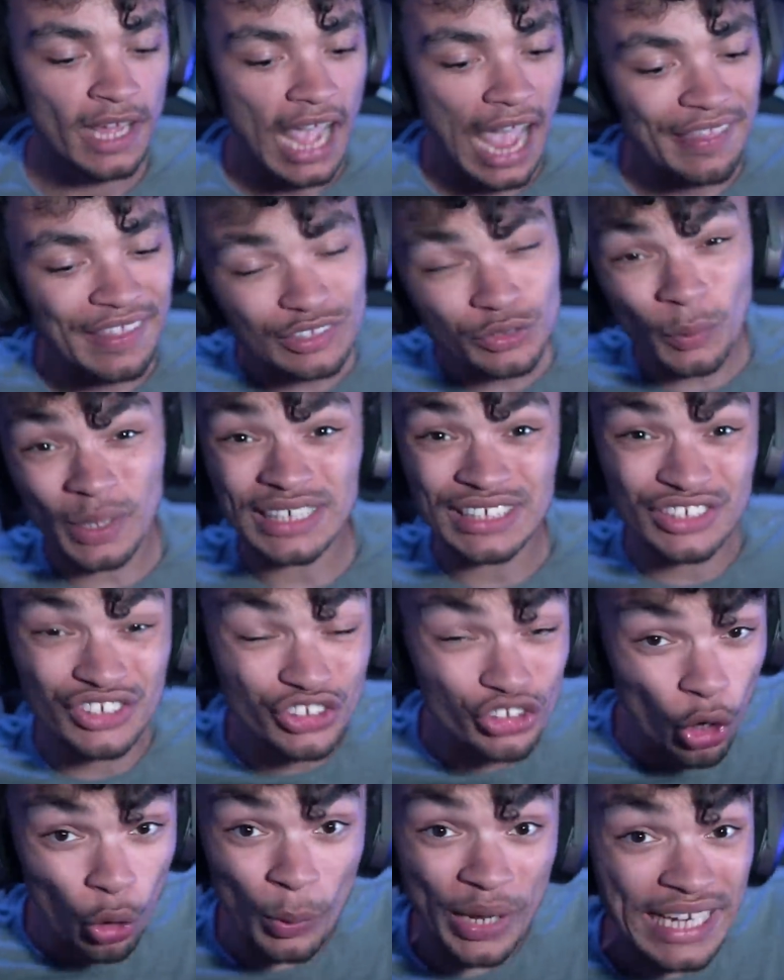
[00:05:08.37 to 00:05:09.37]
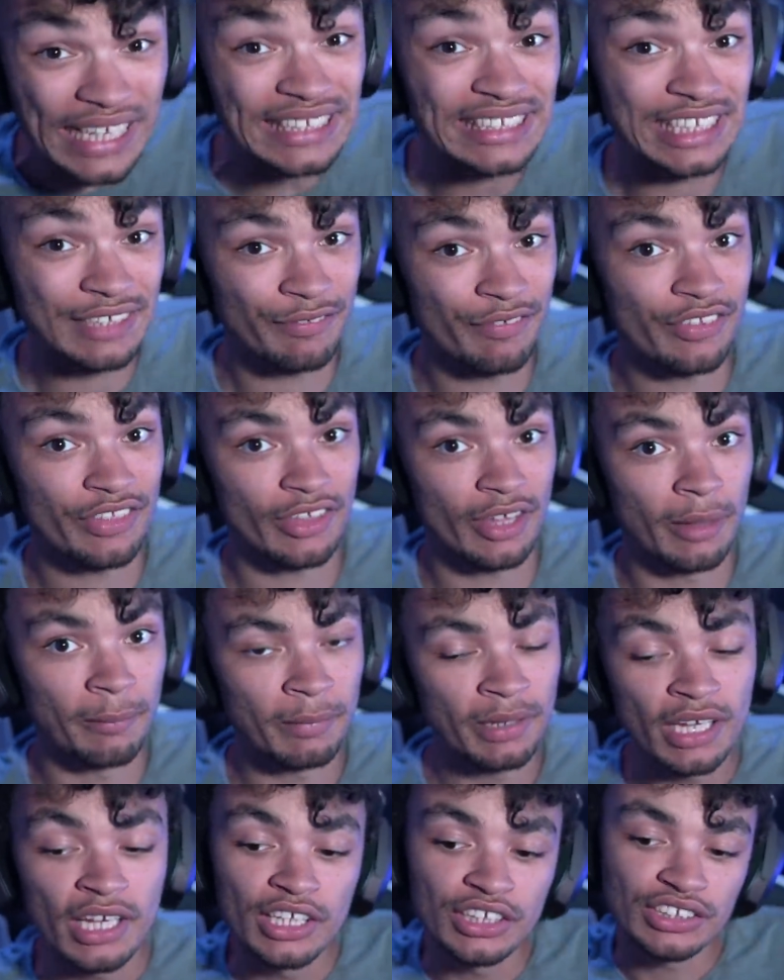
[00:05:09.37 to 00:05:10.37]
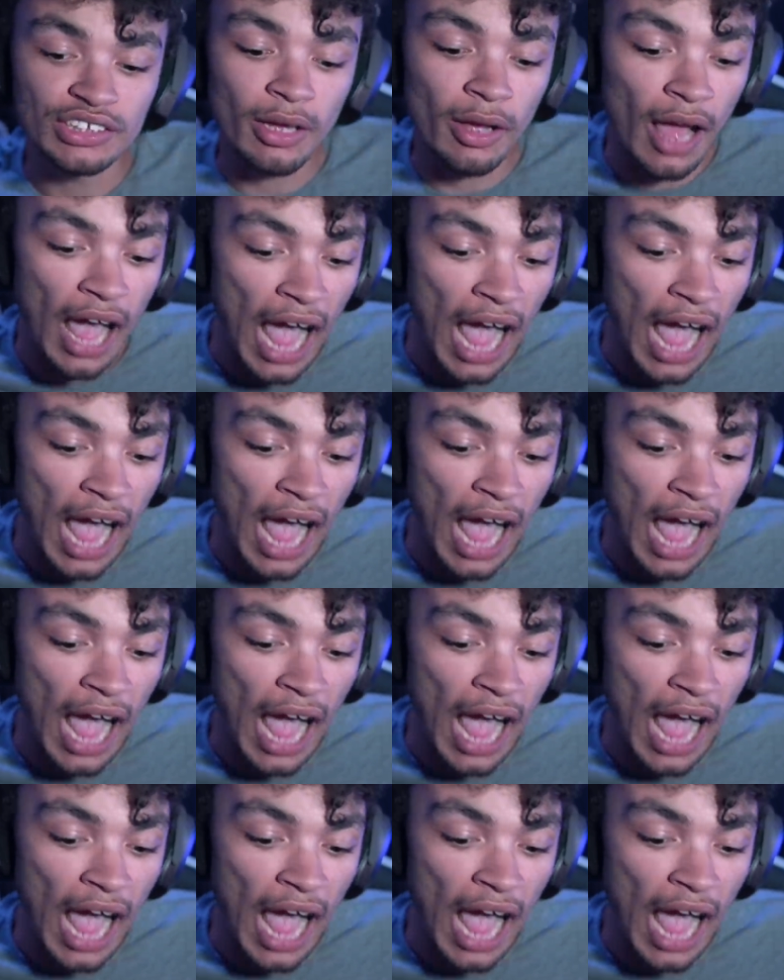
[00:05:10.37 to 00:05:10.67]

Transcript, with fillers: And that's why it's so easy for them to